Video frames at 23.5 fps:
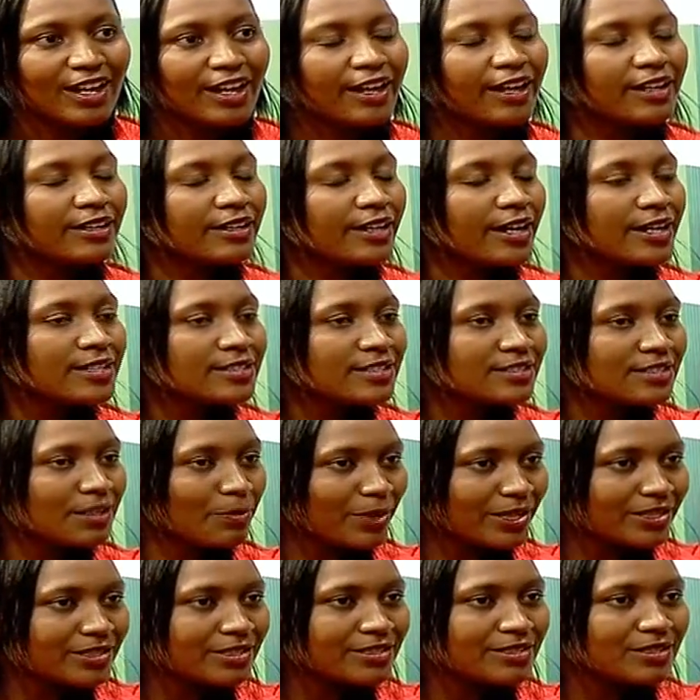and us as the
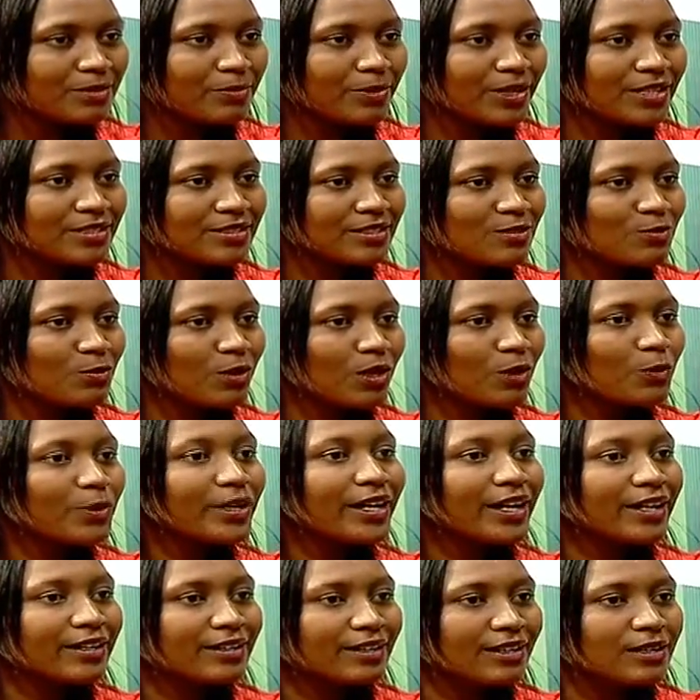participants as well, we
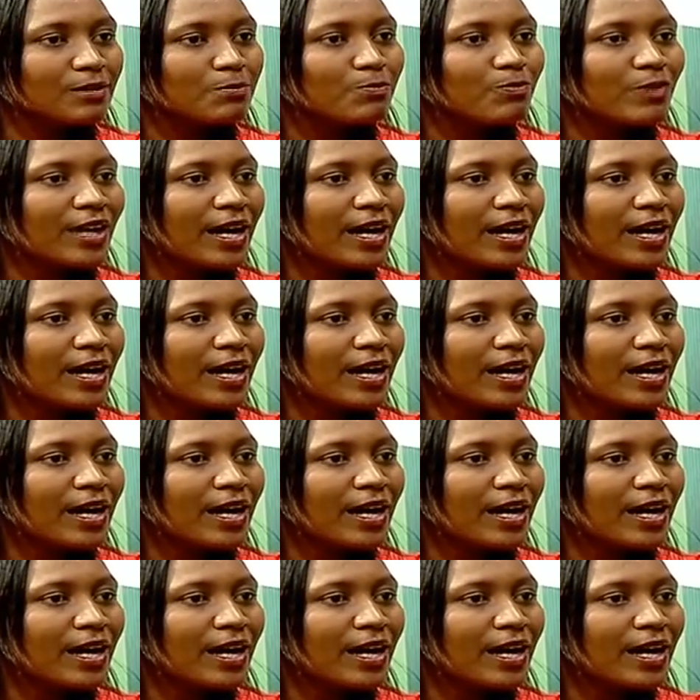can really